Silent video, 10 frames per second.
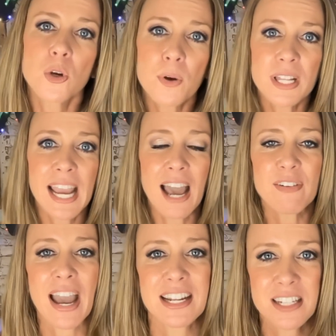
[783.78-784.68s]
really
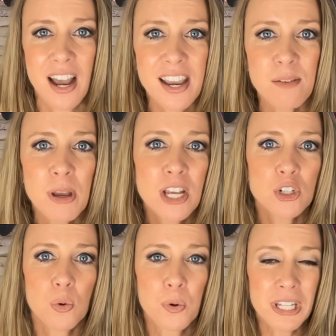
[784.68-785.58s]
haven't had time
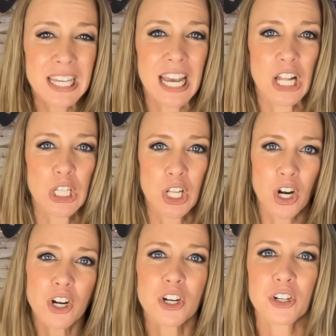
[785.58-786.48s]
to really
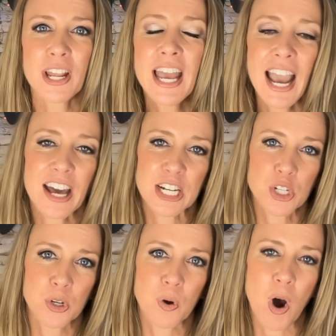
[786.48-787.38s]
learn how to
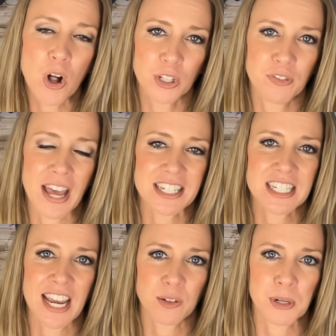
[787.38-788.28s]
do all of that
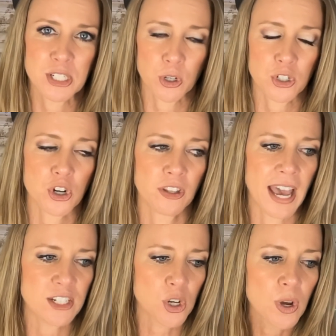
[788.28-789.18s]
design research and all
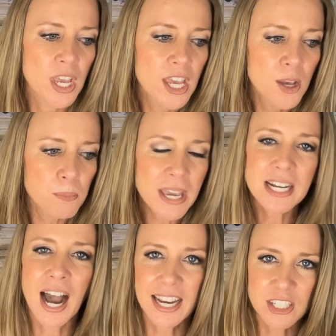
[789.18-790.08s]
that. So be
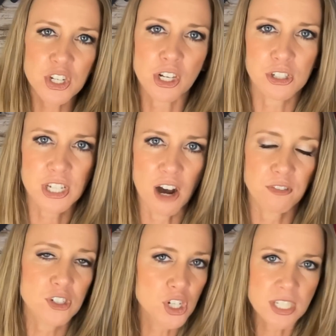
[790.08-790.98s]
kind to
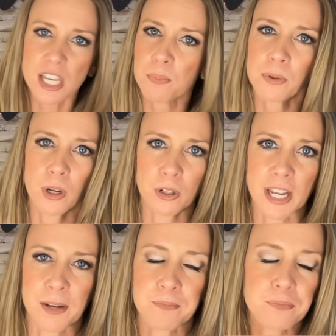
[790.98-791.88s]
yourself. Just keep learning.